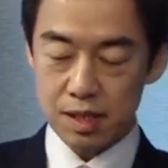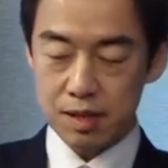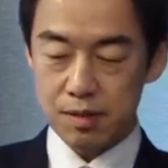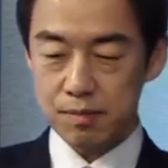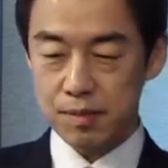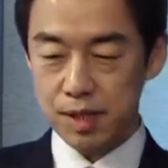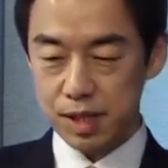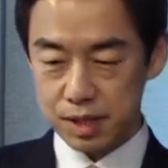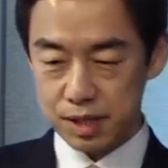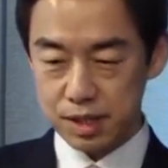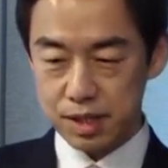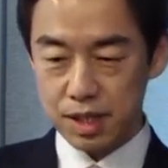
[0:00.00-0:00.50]

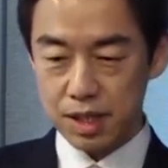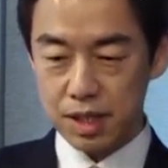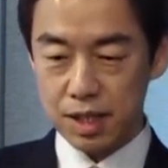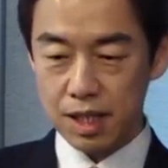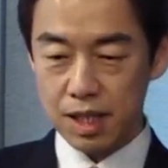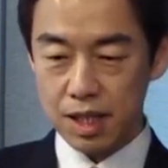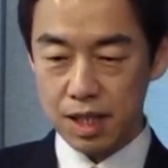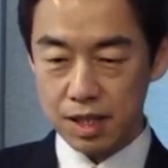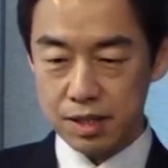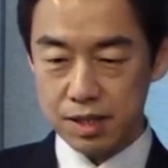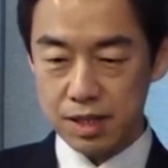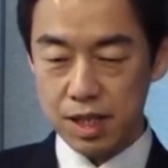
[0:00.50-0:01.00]
But
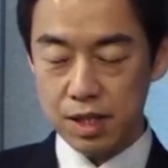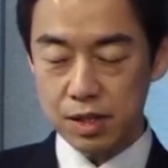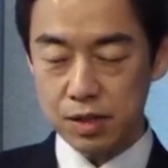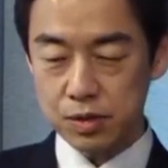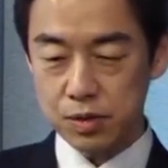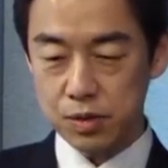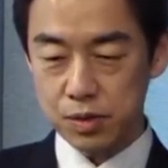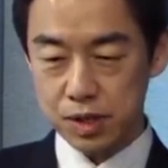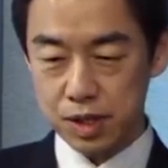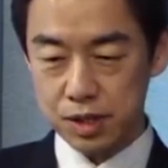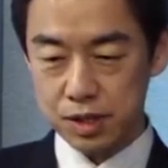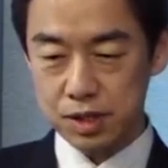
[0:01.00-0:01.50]
uh, uh, South
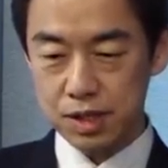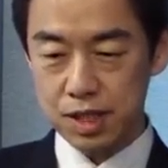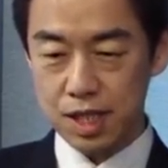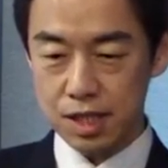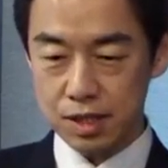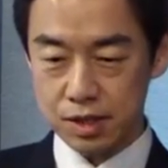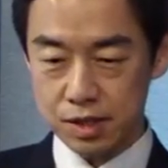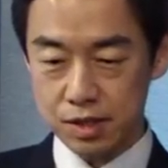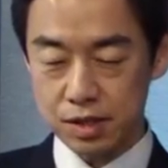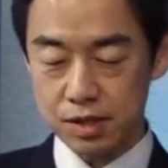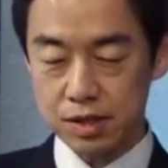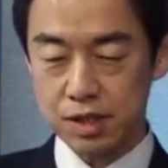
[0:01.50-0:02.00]
Korea's
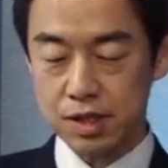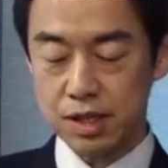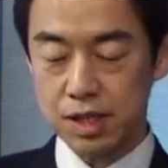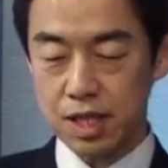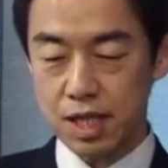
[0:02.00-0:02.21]
task,